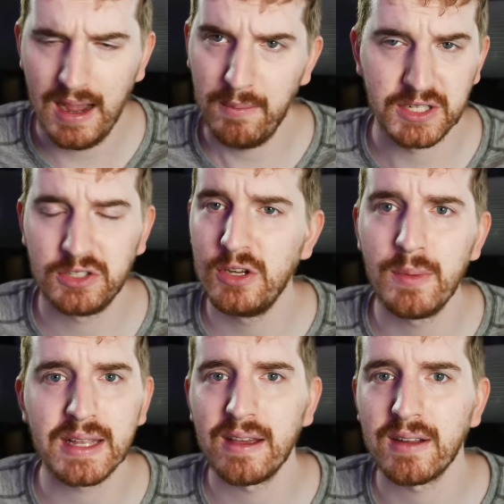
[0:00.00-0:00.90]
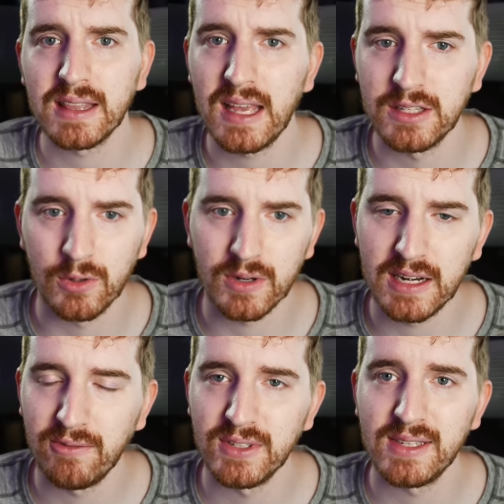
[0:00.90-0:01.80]
I'm assuming they'll get that sorted
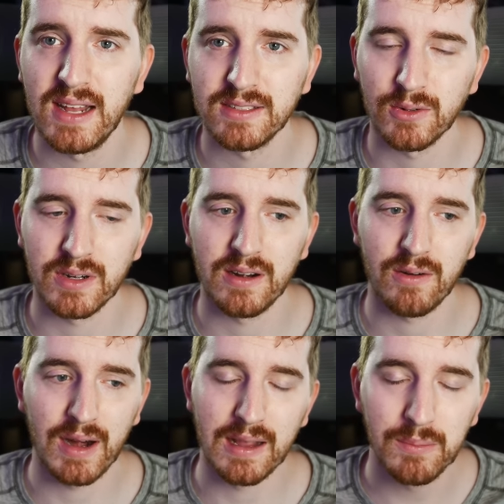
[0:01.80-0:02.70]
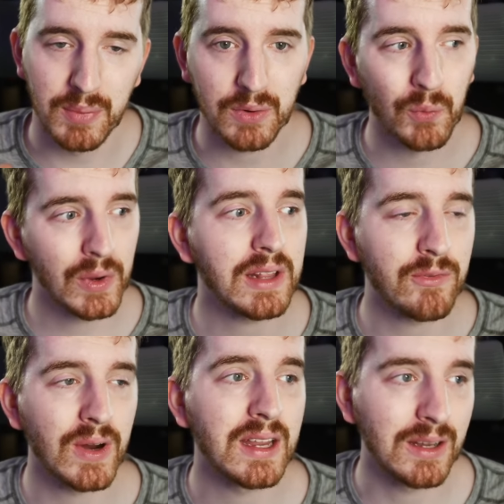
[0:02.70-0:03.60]
if it's not sorted already. But really
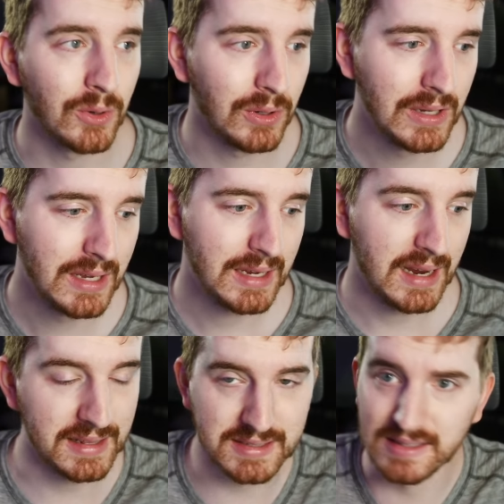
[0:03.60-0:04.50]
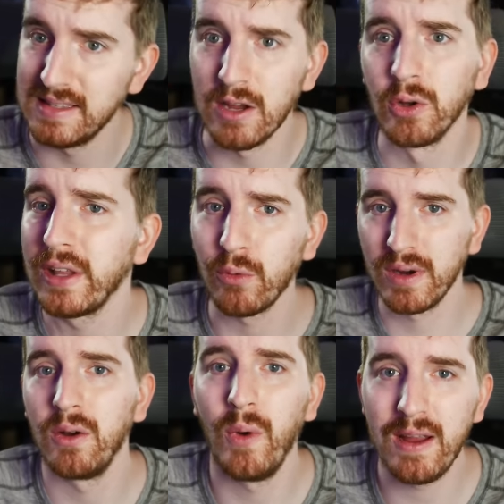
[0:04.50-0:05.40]
freaking cool. And this is the only
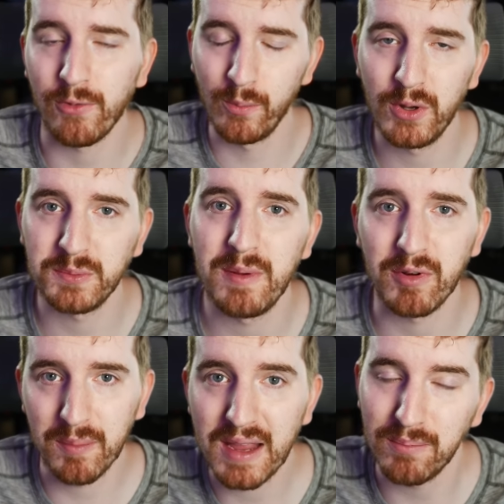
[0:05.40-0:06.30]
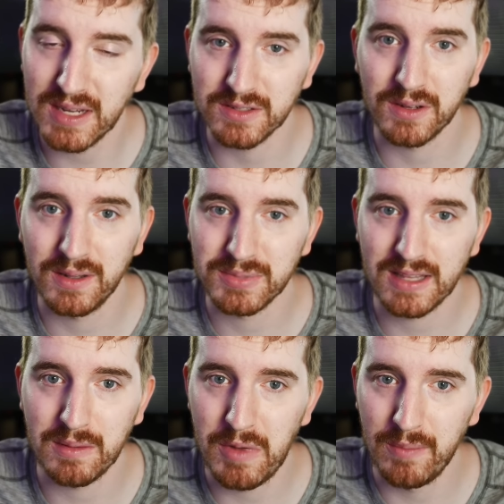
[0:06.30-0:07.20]
real way for most people to make Mixer clips at
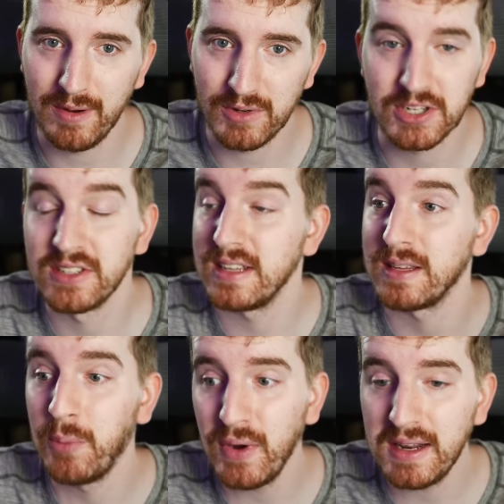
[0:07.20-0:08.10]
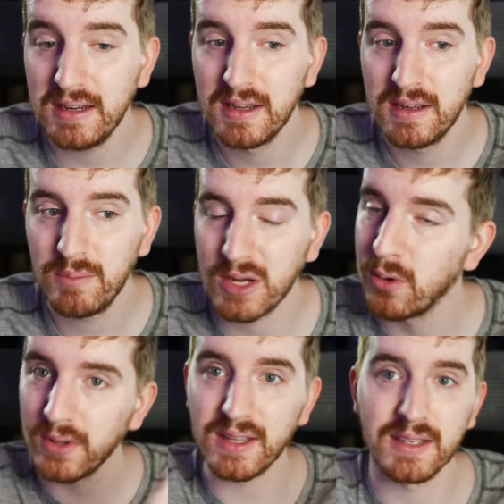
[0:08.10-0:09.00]
the moment, which is disappointing, but
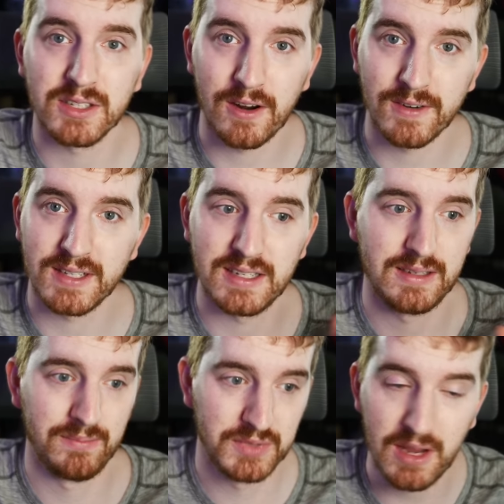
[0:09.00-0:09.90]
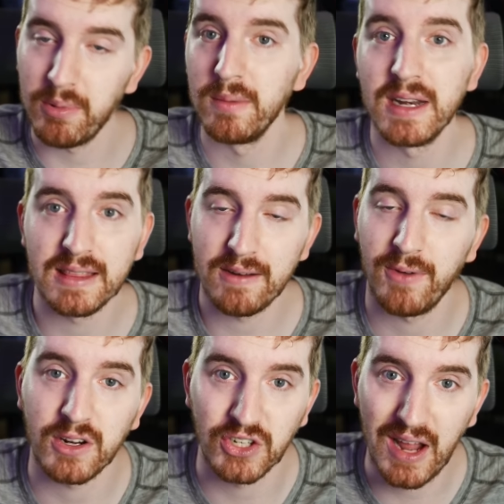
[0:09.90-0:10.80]
cool that this service is supplementing that
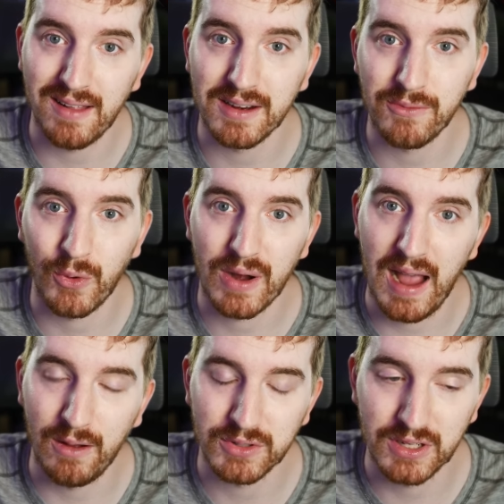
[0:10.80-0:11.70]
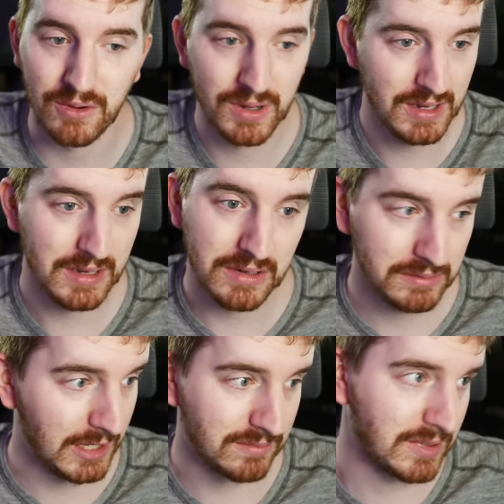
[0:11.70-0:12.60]
functionality for now. So,
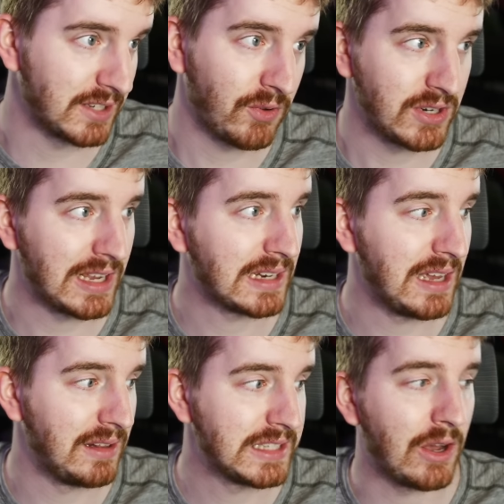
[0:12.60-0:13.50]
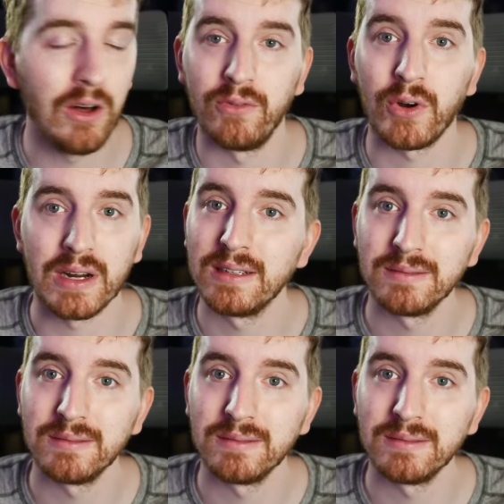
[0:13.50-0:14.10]
and as far as I can tell, it's all free.